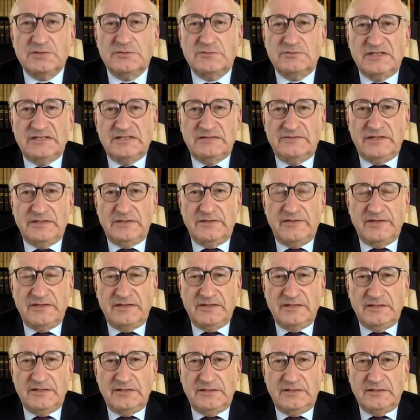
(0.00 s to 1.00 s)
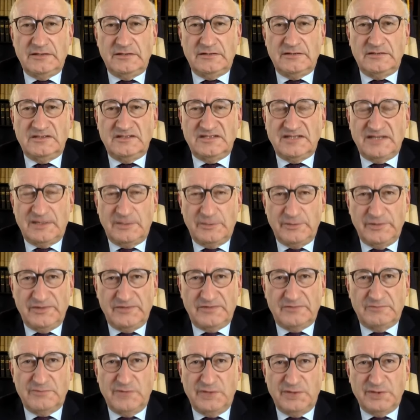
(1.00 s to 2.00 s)
too, David, the
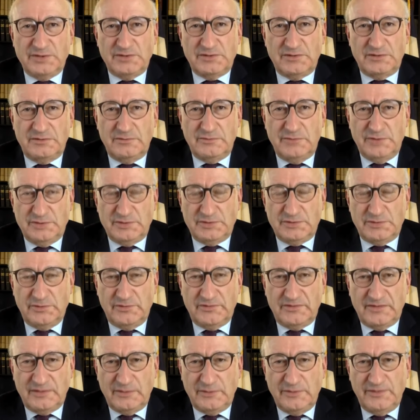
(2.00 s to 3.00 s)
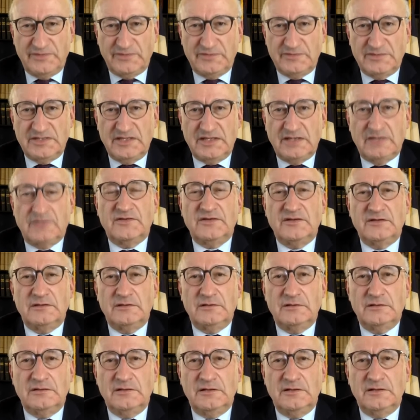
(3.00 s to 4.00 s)
murderous terrorist attacks
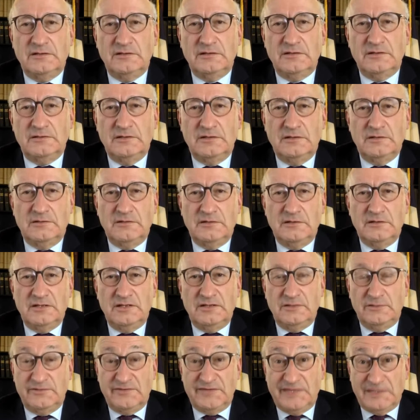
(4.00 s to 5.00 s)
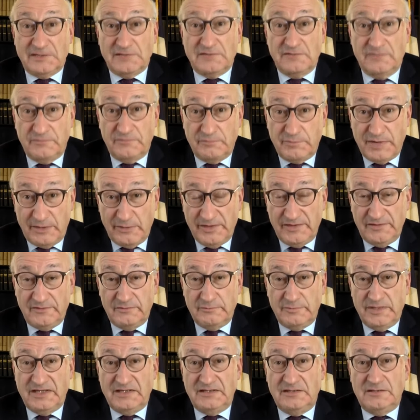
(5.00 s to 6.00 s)
in the center of
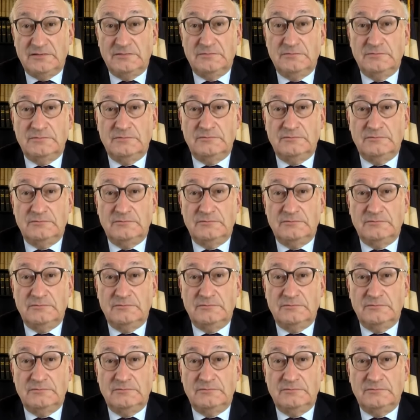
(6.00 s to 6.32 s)
Paris by